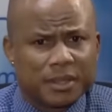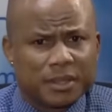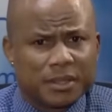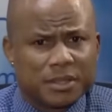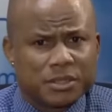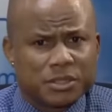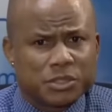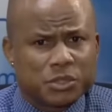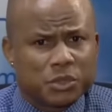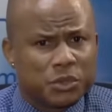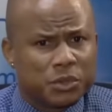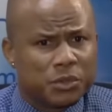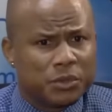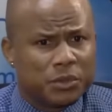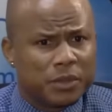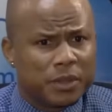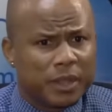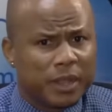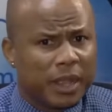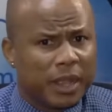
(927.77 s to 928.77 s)

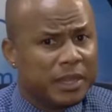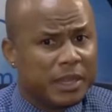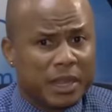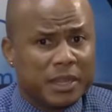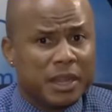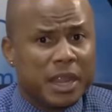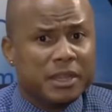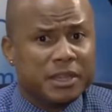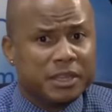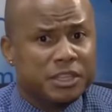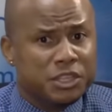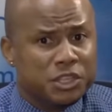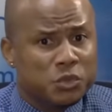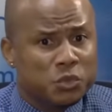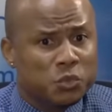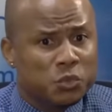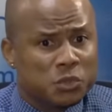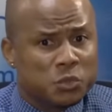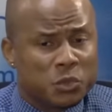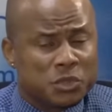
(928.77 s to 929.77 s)
So and he
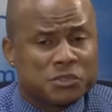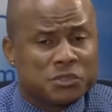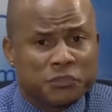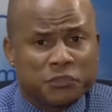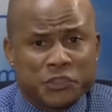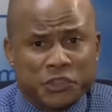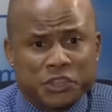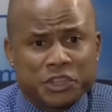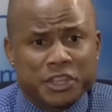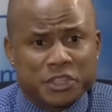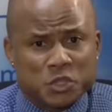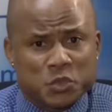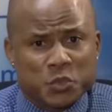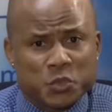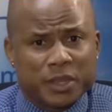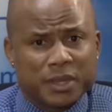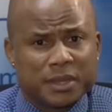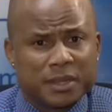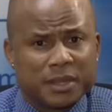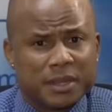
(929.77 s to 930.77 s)
was feared as
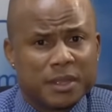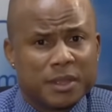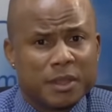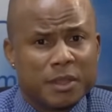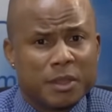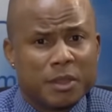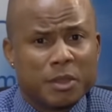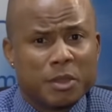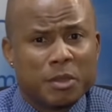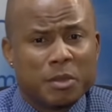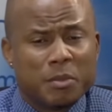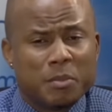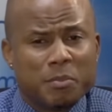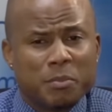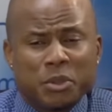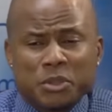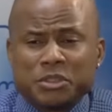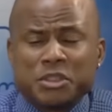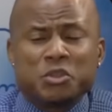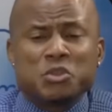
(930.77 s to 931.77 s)
well.
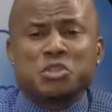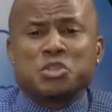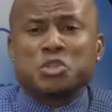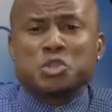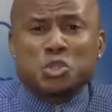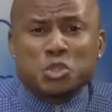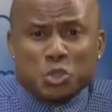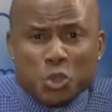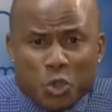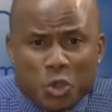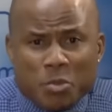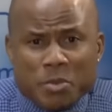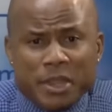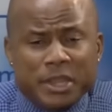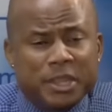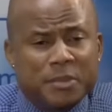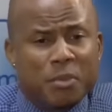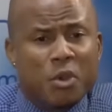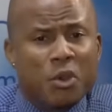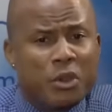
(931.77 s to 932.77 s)
But there are so
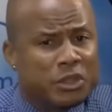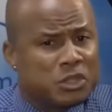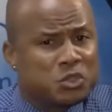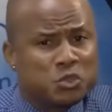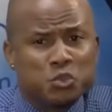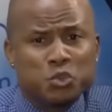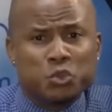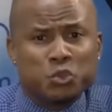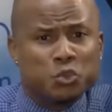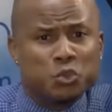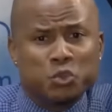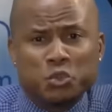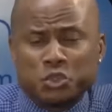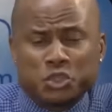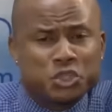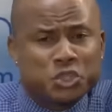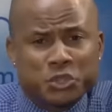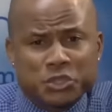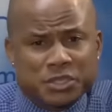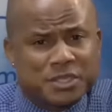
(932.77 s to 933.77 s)
many boys
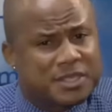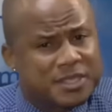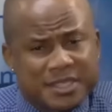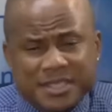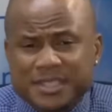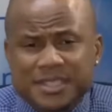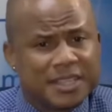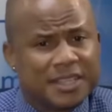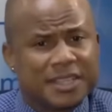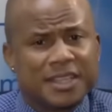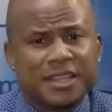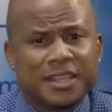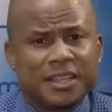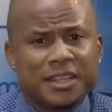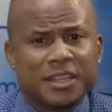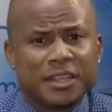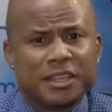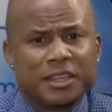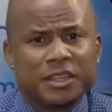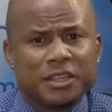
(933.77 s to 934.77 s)
who just
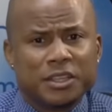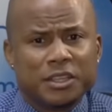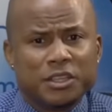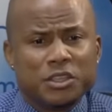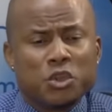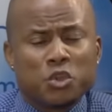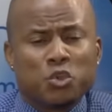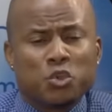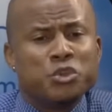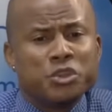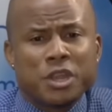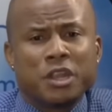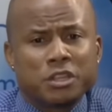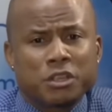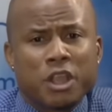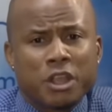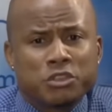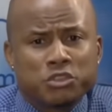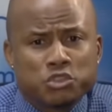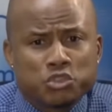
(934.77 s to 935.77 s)
you could
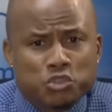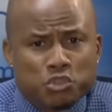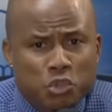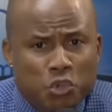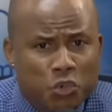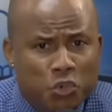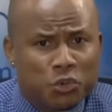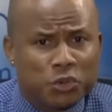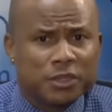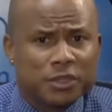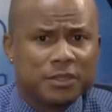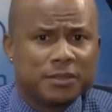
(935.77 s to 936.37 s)
not control.